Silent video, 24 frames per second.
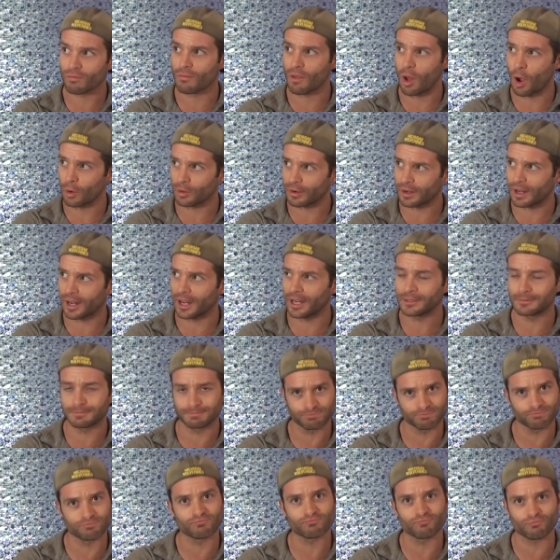Okay.
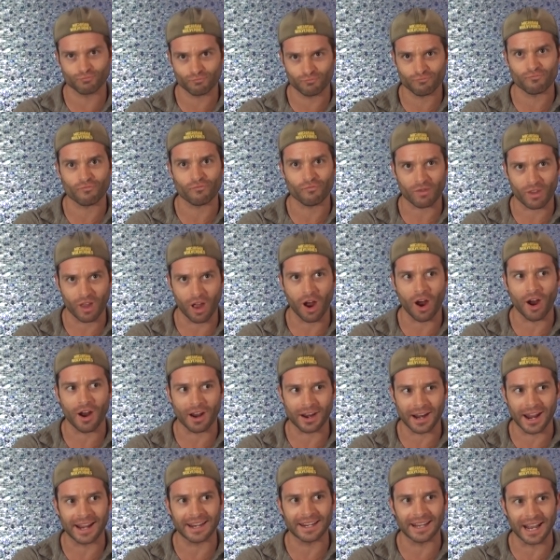All
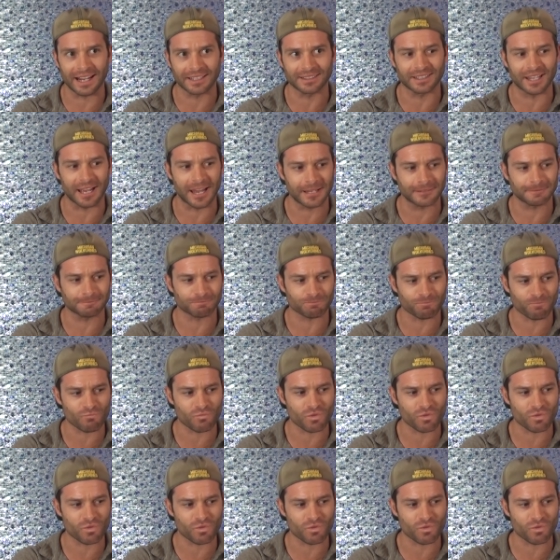right, I got that.